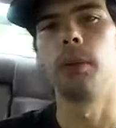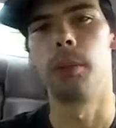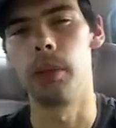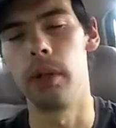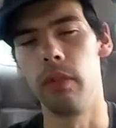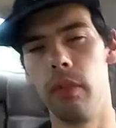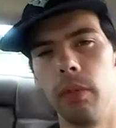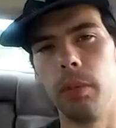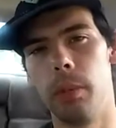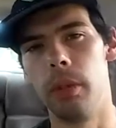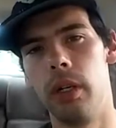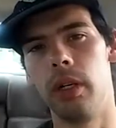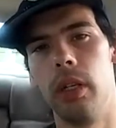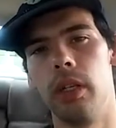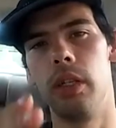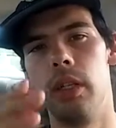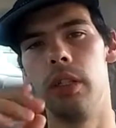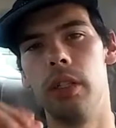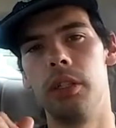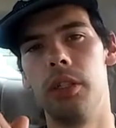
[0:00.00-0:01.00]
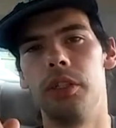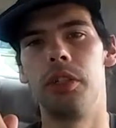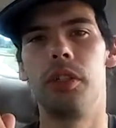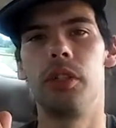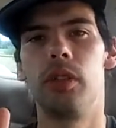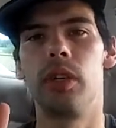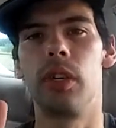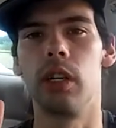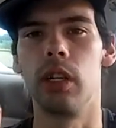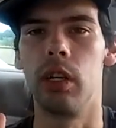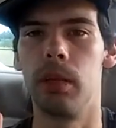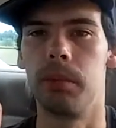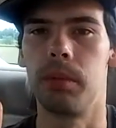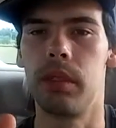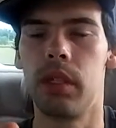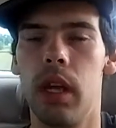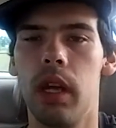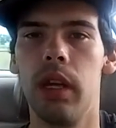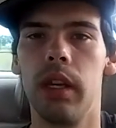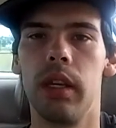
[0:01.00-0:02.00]
up, everybody? This is Trigger. I'm
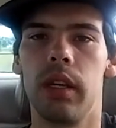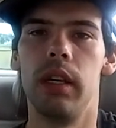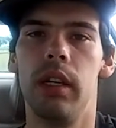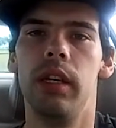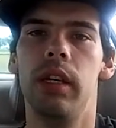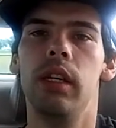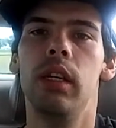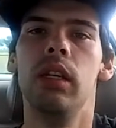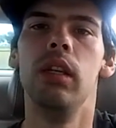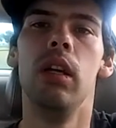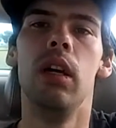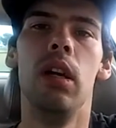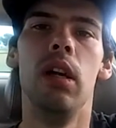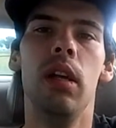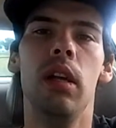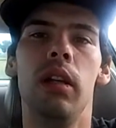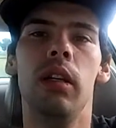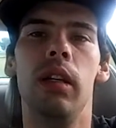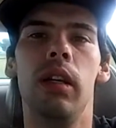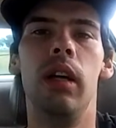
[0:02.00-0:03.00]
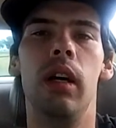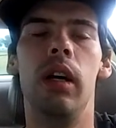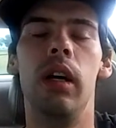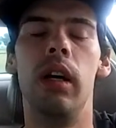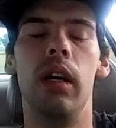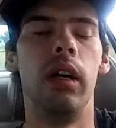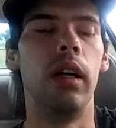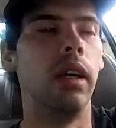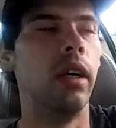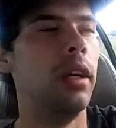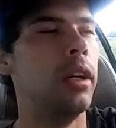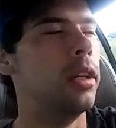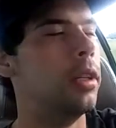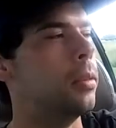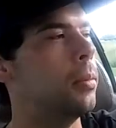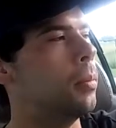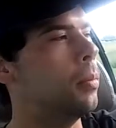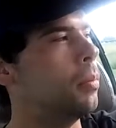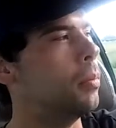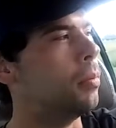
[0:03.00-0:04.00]
signing in.
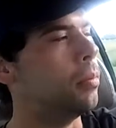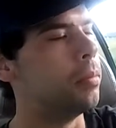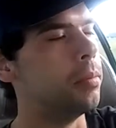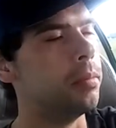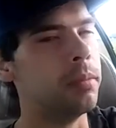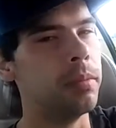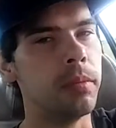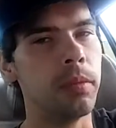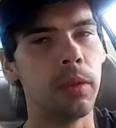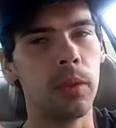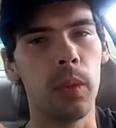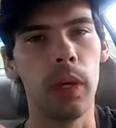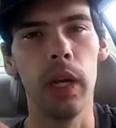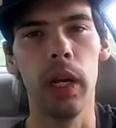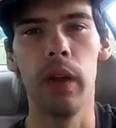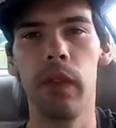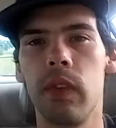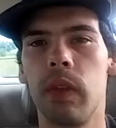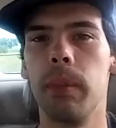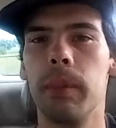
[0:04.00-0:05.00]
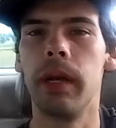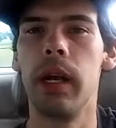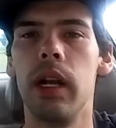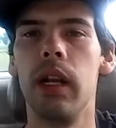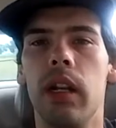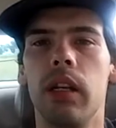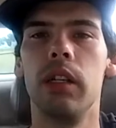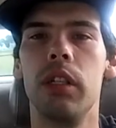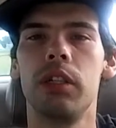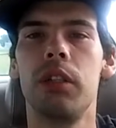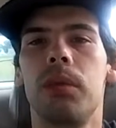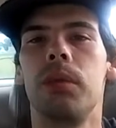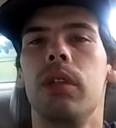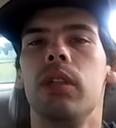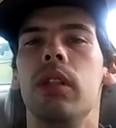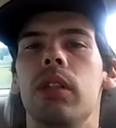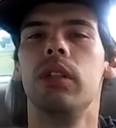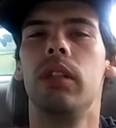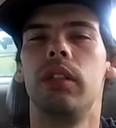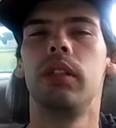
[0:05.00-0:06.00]
Um, right off the bat, I just
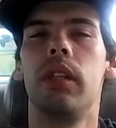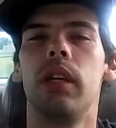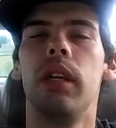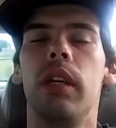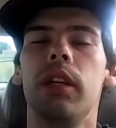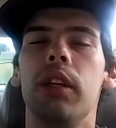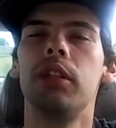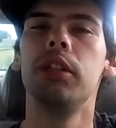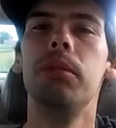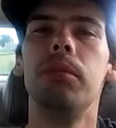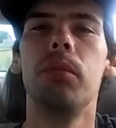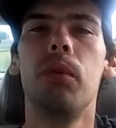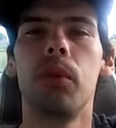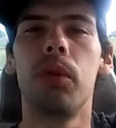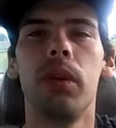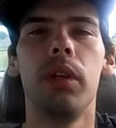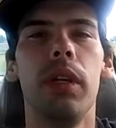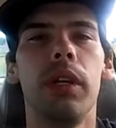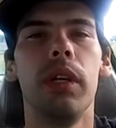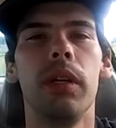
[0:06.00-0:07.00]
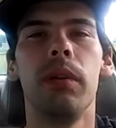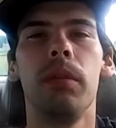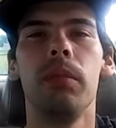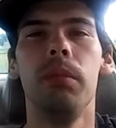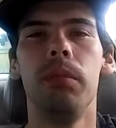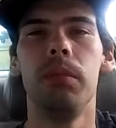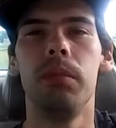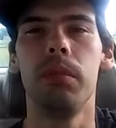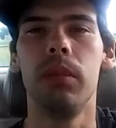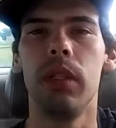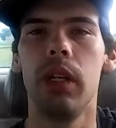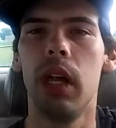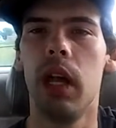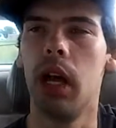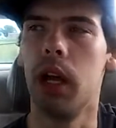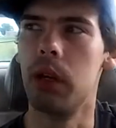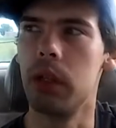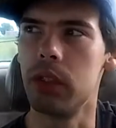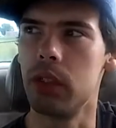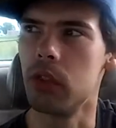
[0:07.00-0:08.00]
wanted to say good morning.
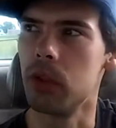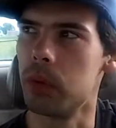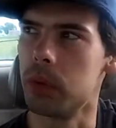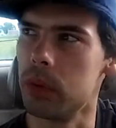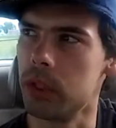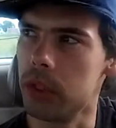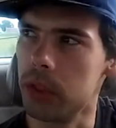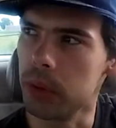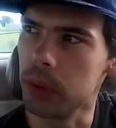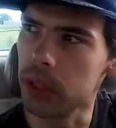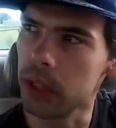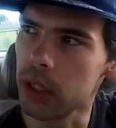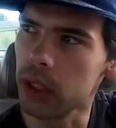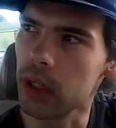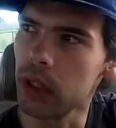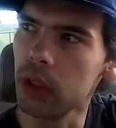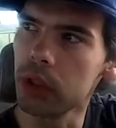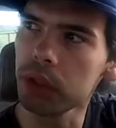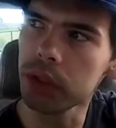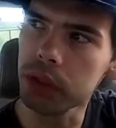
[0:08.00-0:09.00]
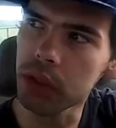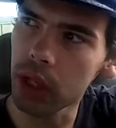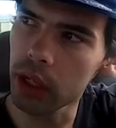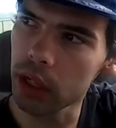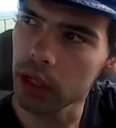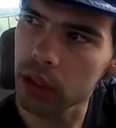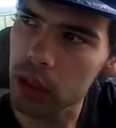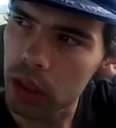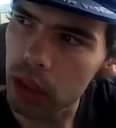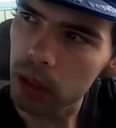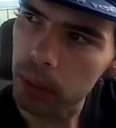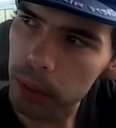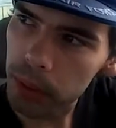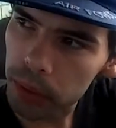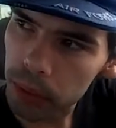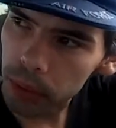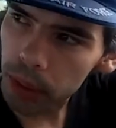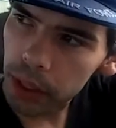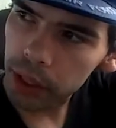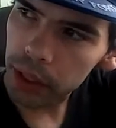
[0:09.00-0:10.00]
How's everyone doing? It looks like it's going to
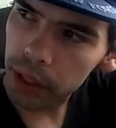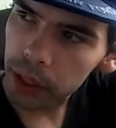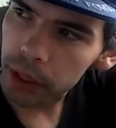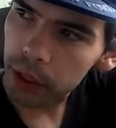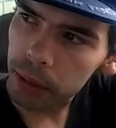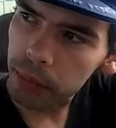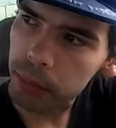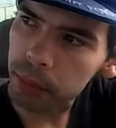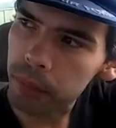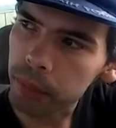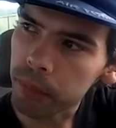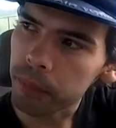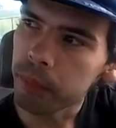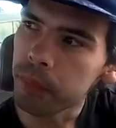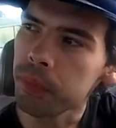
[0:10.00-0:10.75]
be raining,